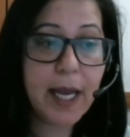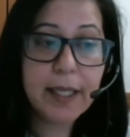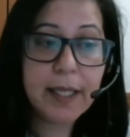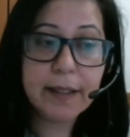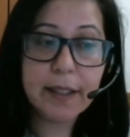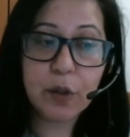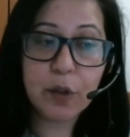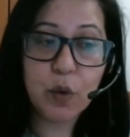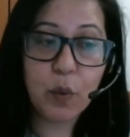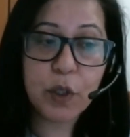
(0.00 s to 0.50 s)

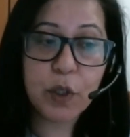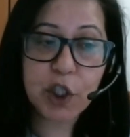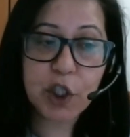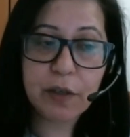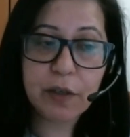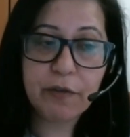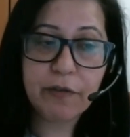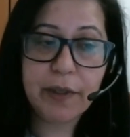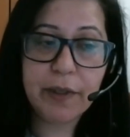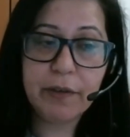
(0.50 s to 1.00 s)
The
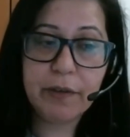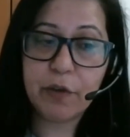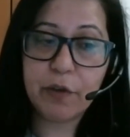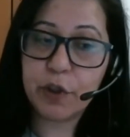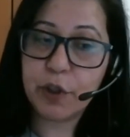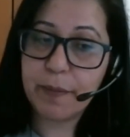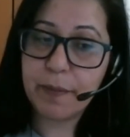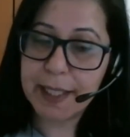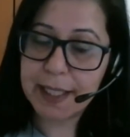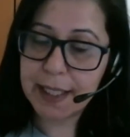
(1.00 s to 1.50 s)
tuition fee for
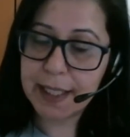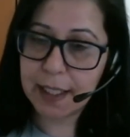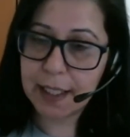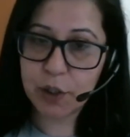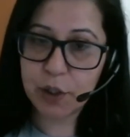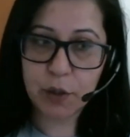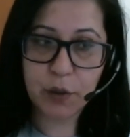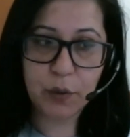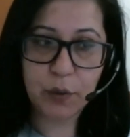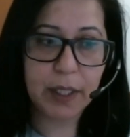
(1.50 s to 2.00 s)
domestic
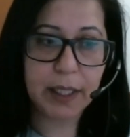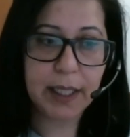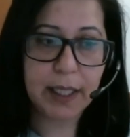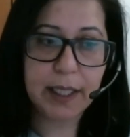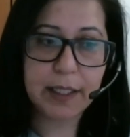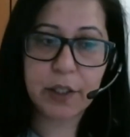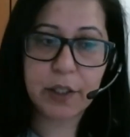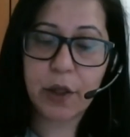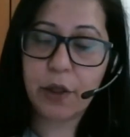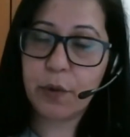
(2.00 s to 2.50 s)
student
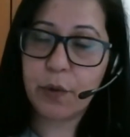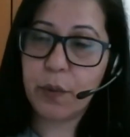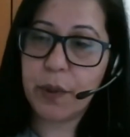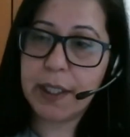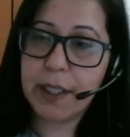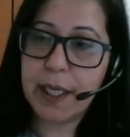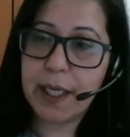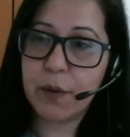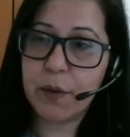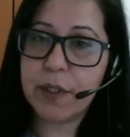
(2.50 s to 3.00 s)
is
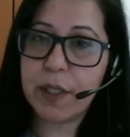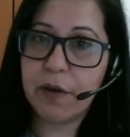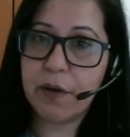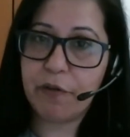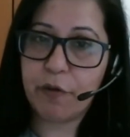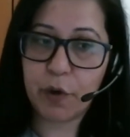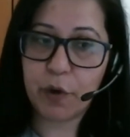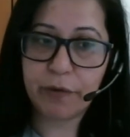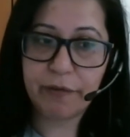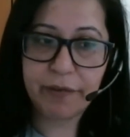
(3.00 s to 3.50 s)

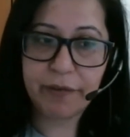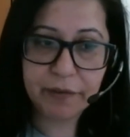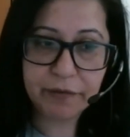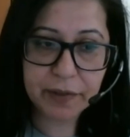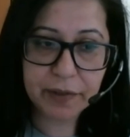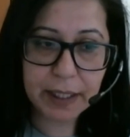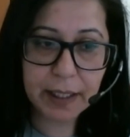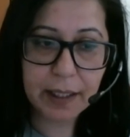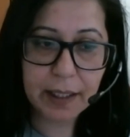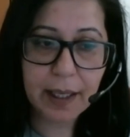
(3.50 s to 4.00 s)

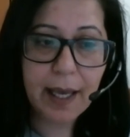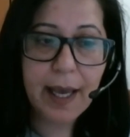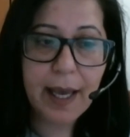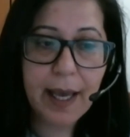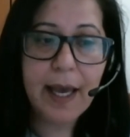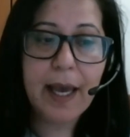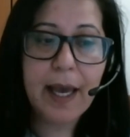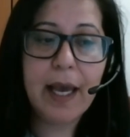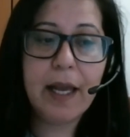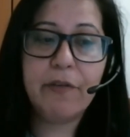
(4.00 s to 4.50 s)
$3,450
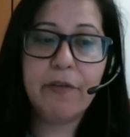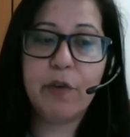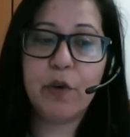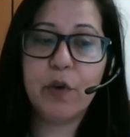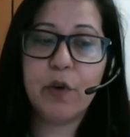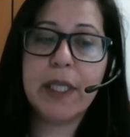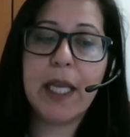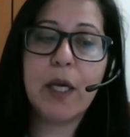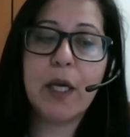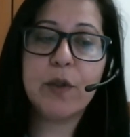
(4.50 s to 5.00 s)
and
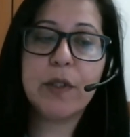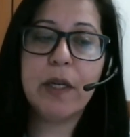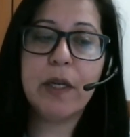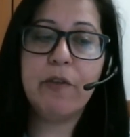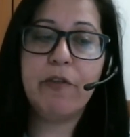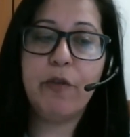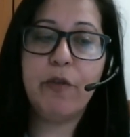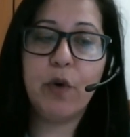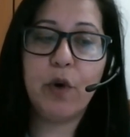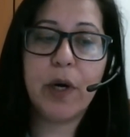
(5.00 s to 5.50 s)

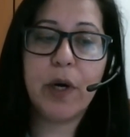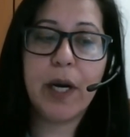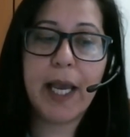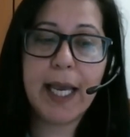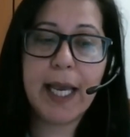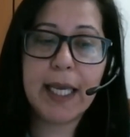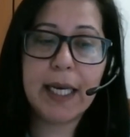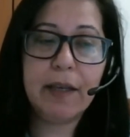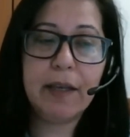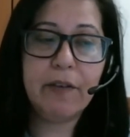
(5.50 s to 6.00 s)

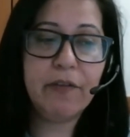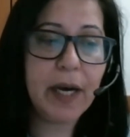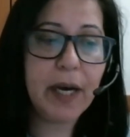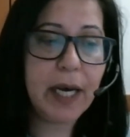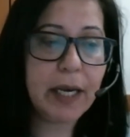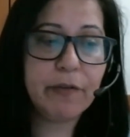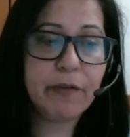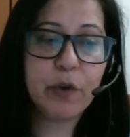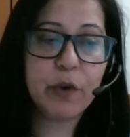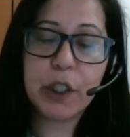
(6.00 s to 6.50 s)

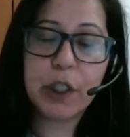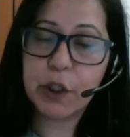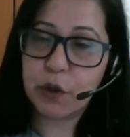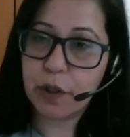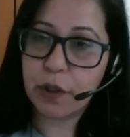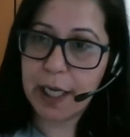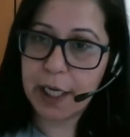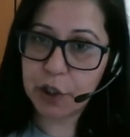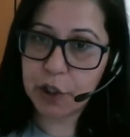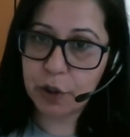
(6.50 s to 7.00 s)
$4,485 for
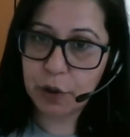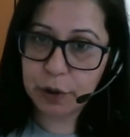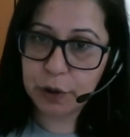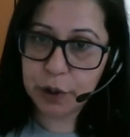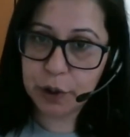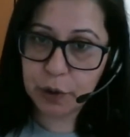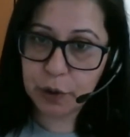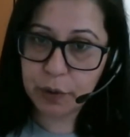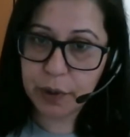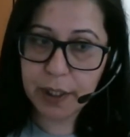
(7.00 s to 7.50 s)
international
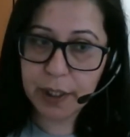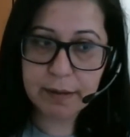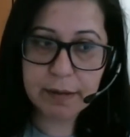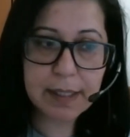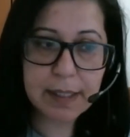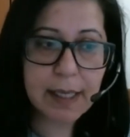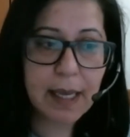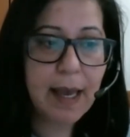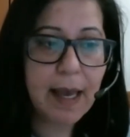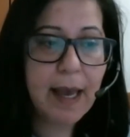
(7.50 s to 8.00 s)

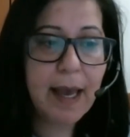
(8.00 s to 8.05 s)
students.